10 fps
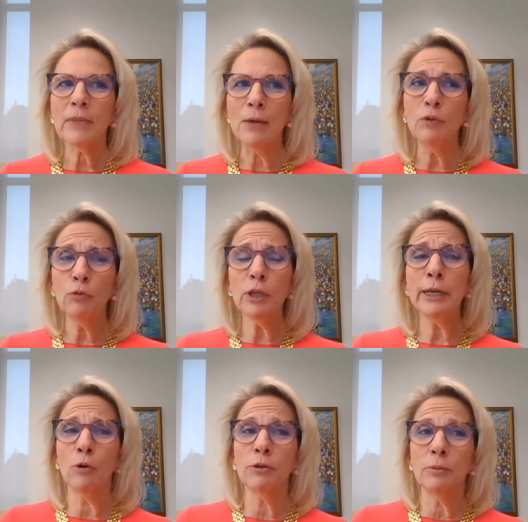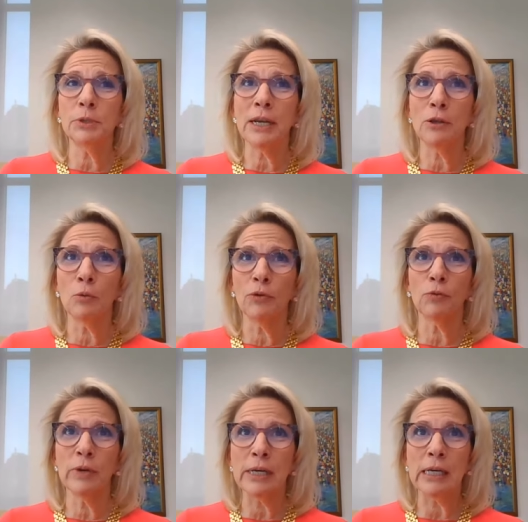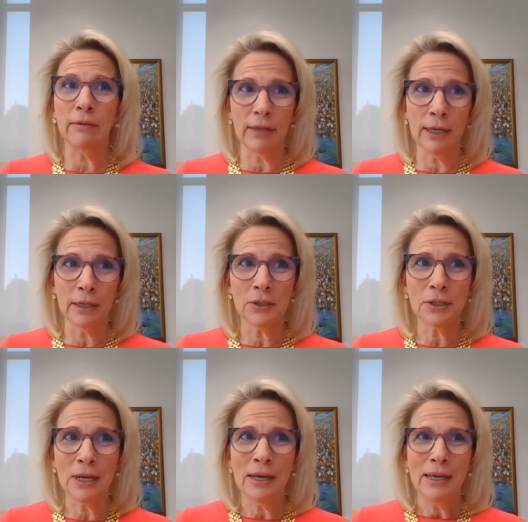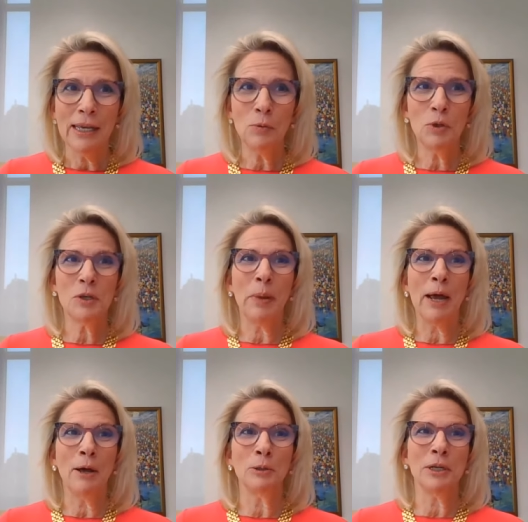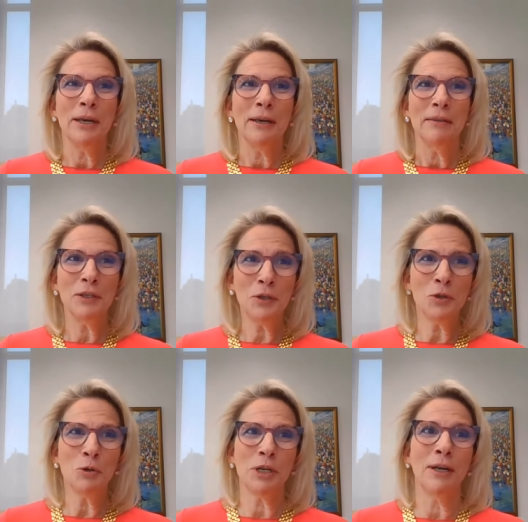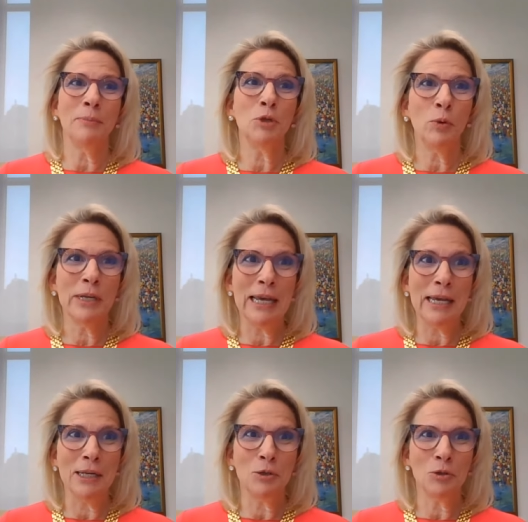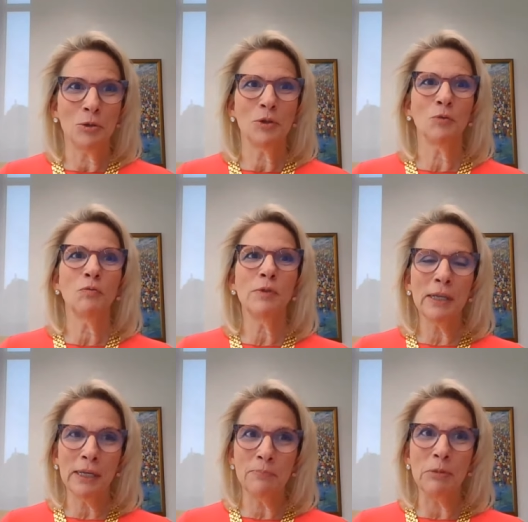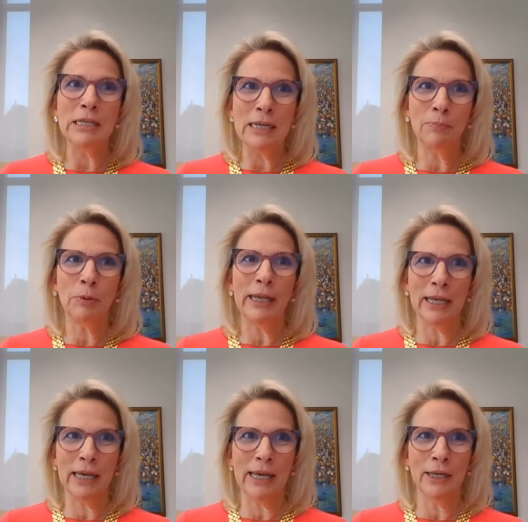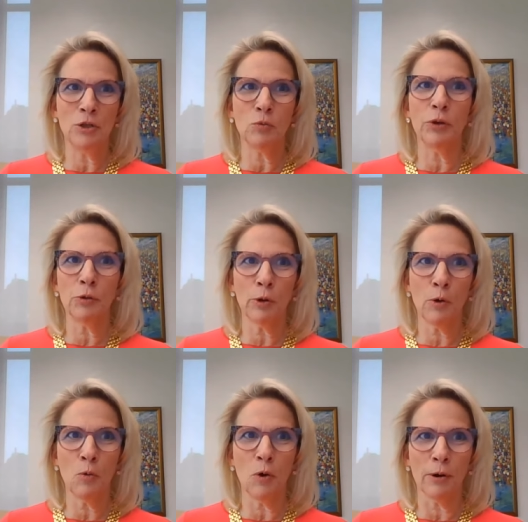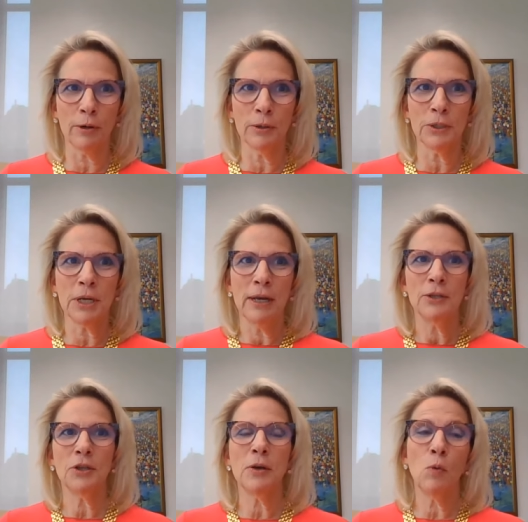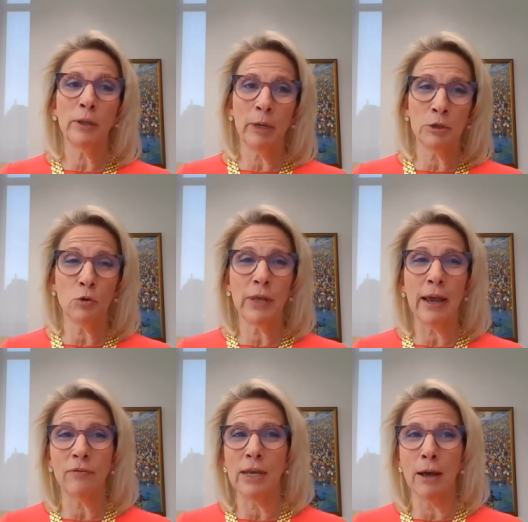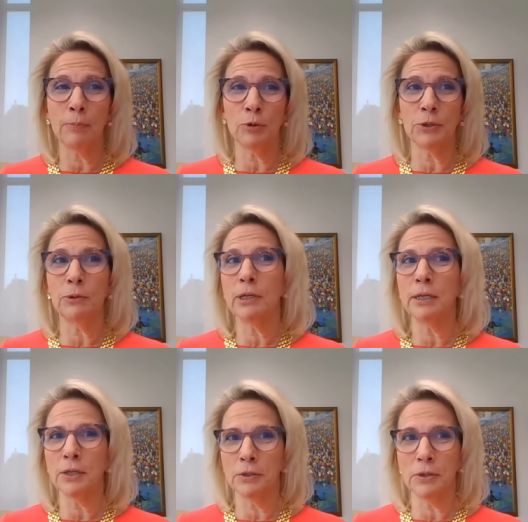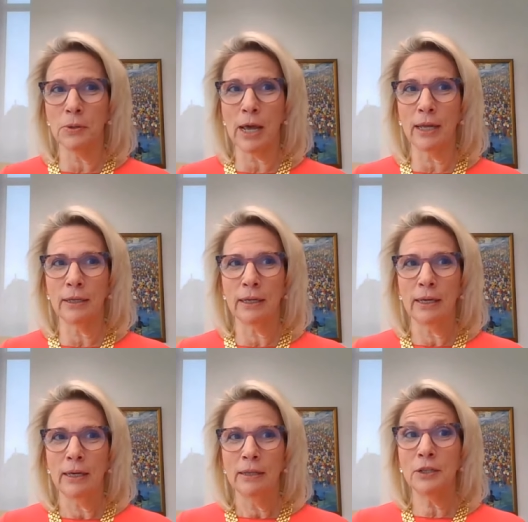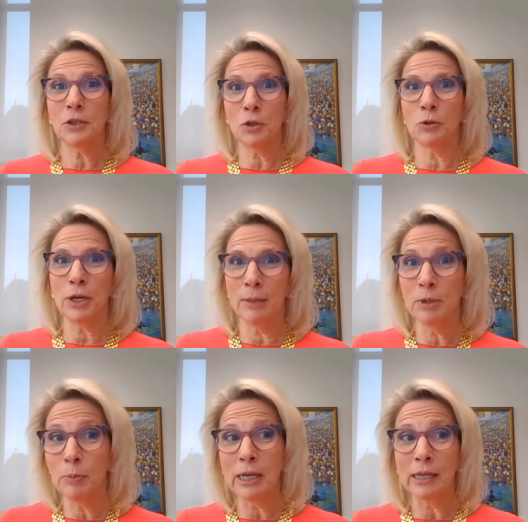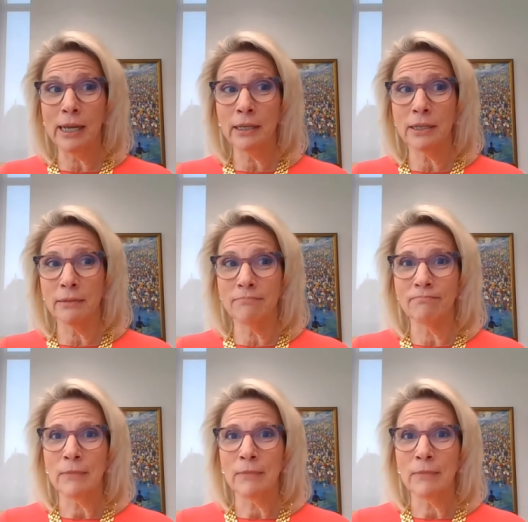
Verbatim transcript: We've really heard them say there were three key things. It was about this is their time to engage, to really be deeply engaged with their coworkers. So they want to make sure they have the opportunity to do that. This is their time to be connected.